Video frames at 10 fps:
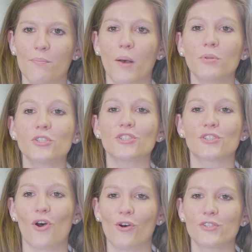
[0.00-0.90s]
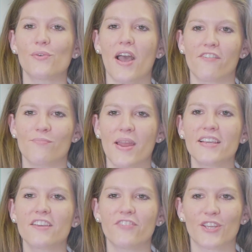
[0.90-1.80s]
Publishers also have many
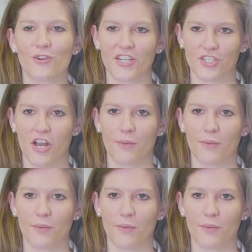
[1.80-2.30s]
configuration